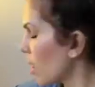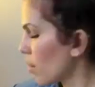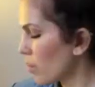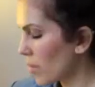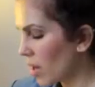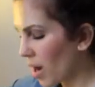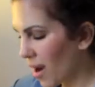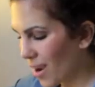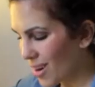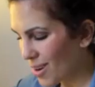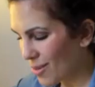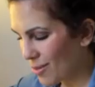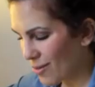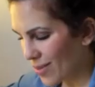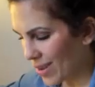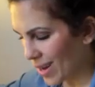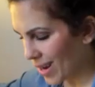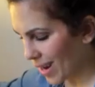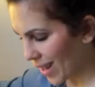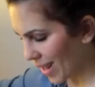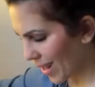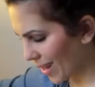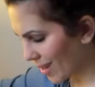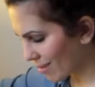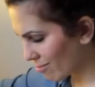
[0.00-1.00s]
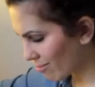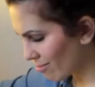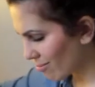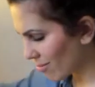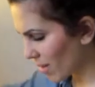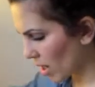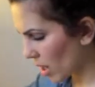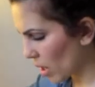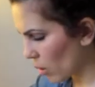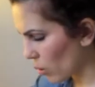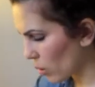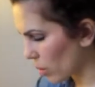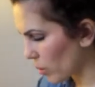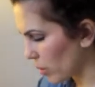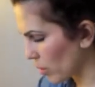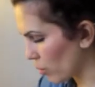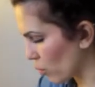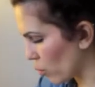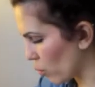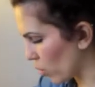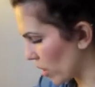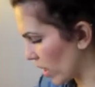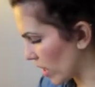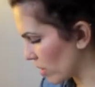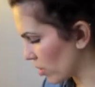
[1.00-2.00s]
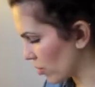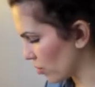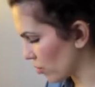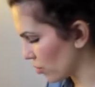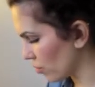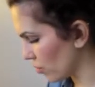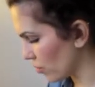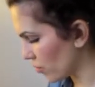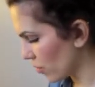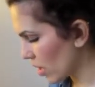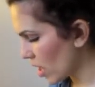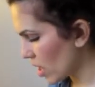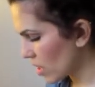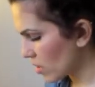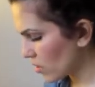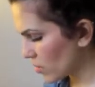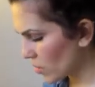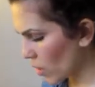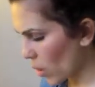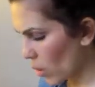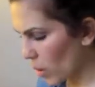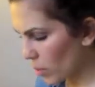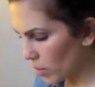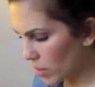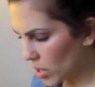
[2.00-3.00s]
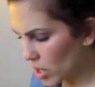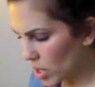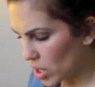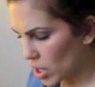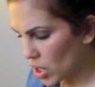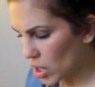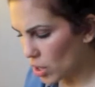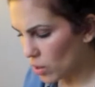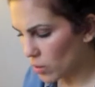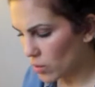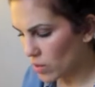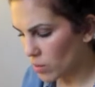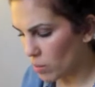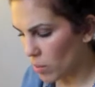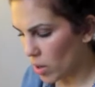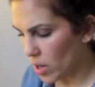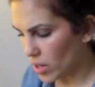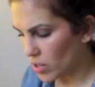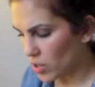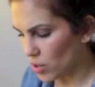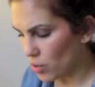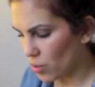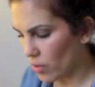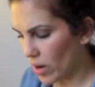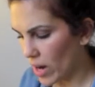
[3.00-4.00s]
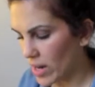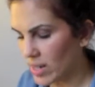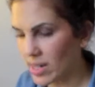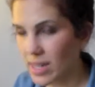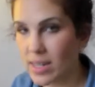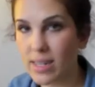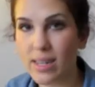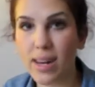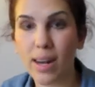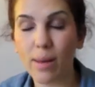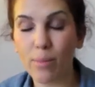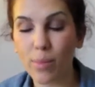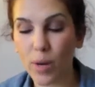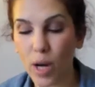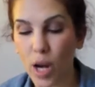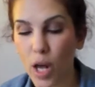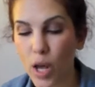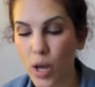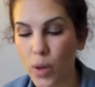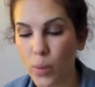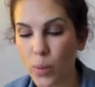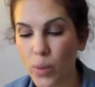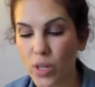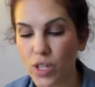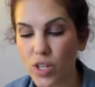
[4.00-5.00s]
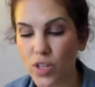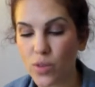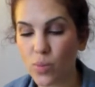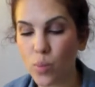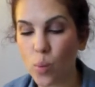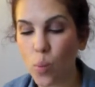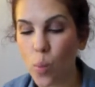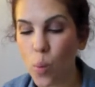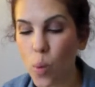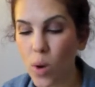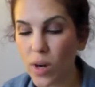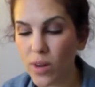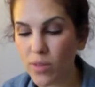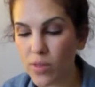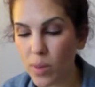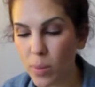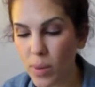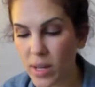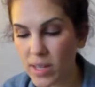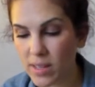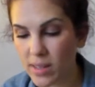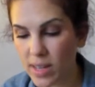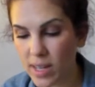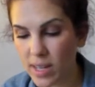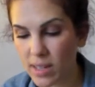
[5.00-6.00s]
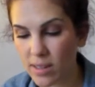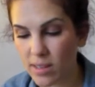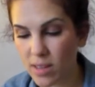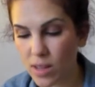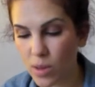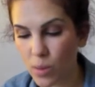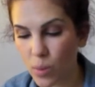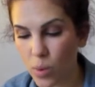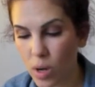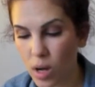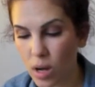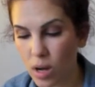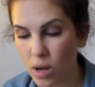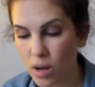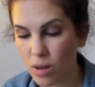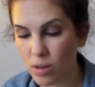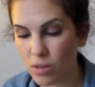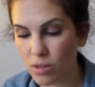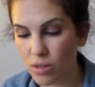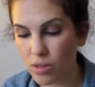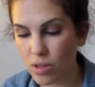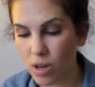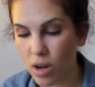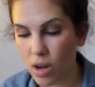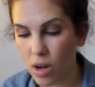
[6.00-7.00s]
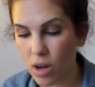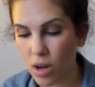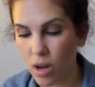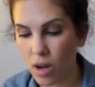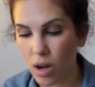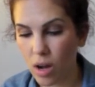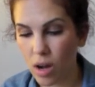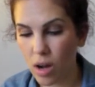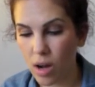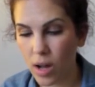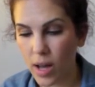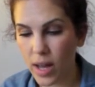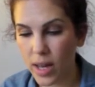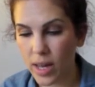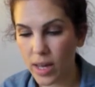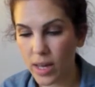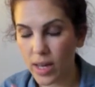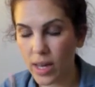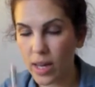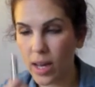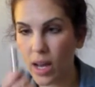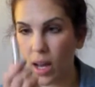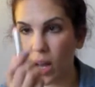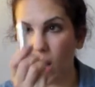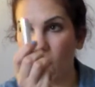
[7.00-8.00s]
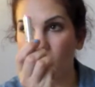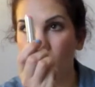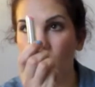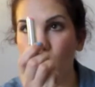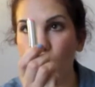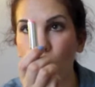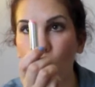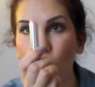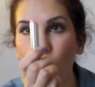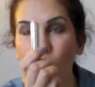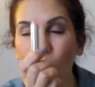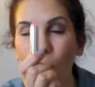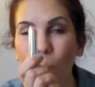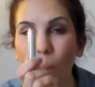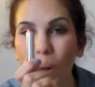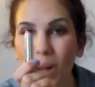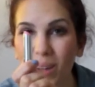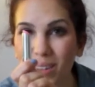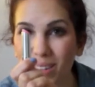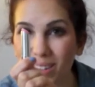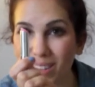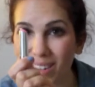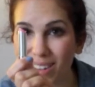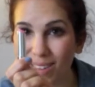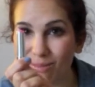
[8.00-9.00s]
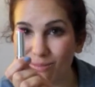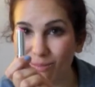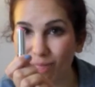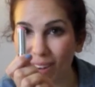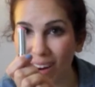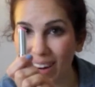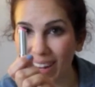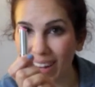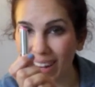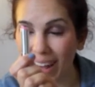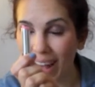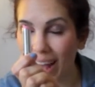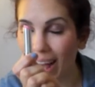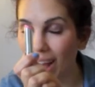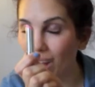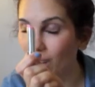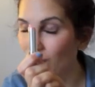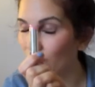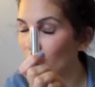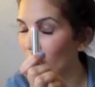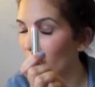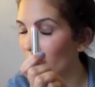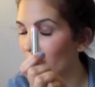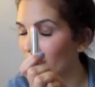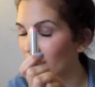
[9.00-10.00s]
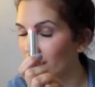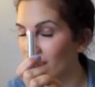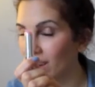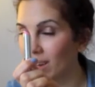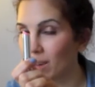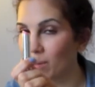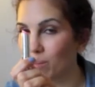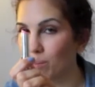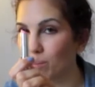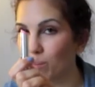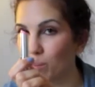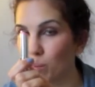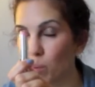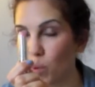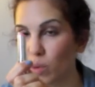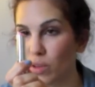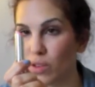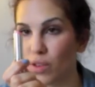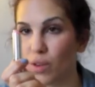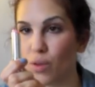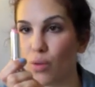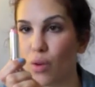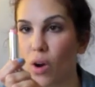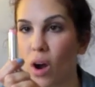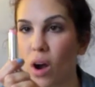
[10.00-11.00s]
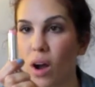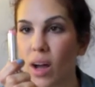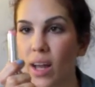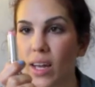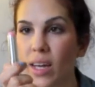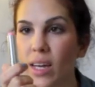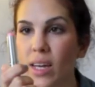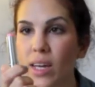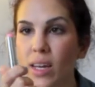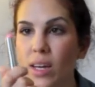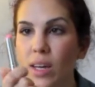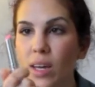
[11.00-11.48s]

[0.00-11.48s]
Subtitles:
I'm kind of feeling like I want to be more natural. So I'm going to use my Dior Lip Glow, which is one of the best things in the world. I am almost running out and I want to cry.